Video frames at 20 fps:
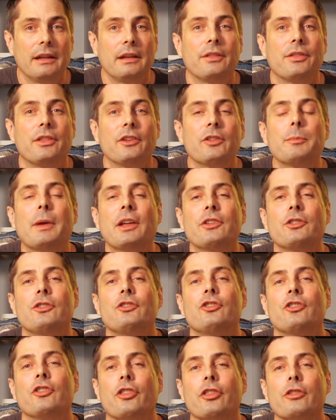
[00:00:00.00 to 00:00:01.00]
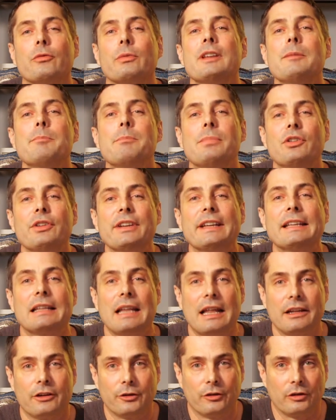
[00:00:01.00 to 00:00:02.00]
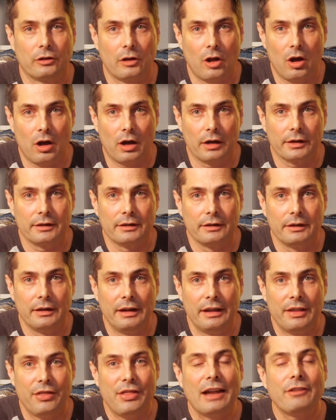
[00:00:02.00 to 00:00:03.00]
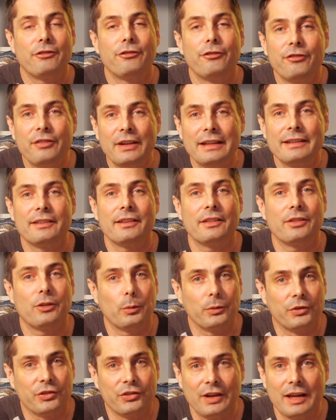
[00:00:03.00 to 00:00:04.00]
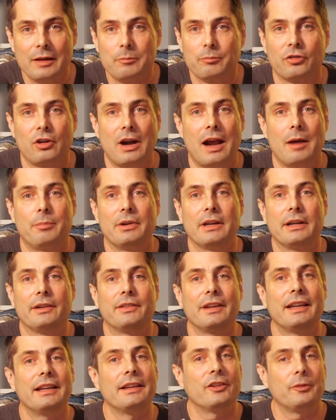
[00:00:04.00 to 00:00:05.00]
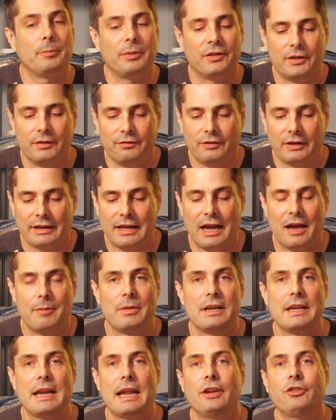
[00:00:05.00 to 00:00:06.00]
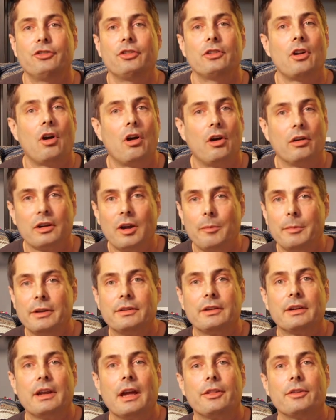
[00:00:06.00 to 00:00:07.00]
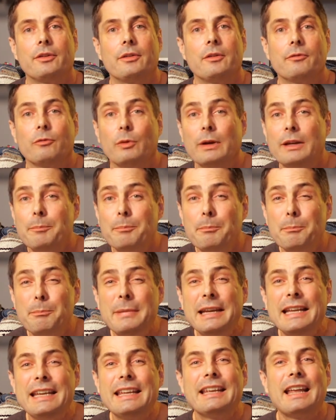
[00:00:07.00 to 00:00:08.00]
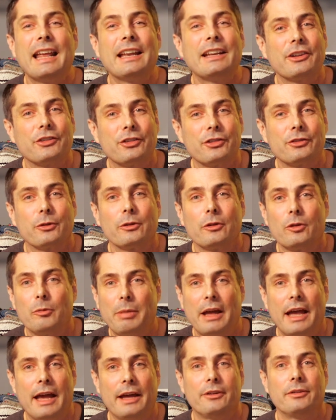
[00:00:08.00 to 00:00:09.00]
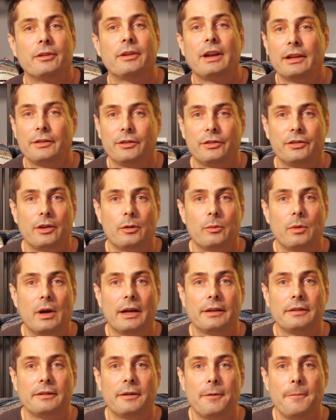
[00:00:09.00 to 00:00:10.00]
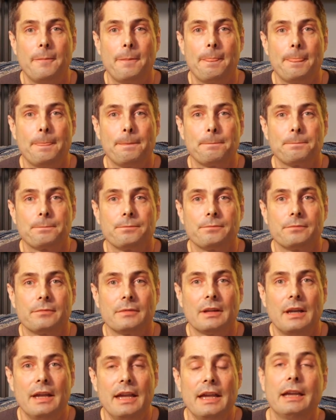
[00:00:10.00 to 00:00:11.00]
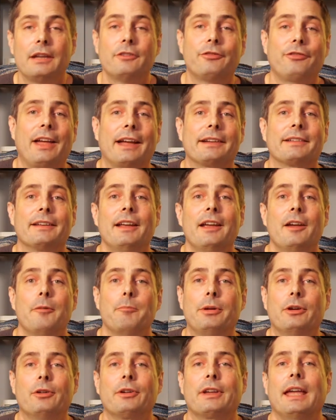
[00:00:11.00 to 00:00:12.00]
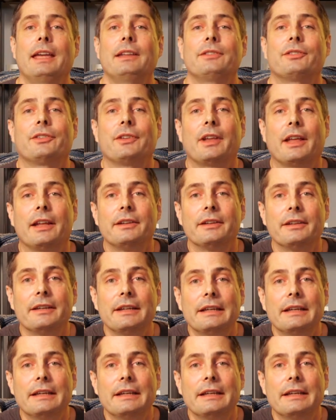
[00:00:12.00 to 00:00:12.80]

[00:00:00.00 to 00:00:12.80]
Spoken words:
this message is 3 billion letters long that fits those same properties in a specific combination, all coming together, meeting an external pattern, and so on. In fact, Bill Gates said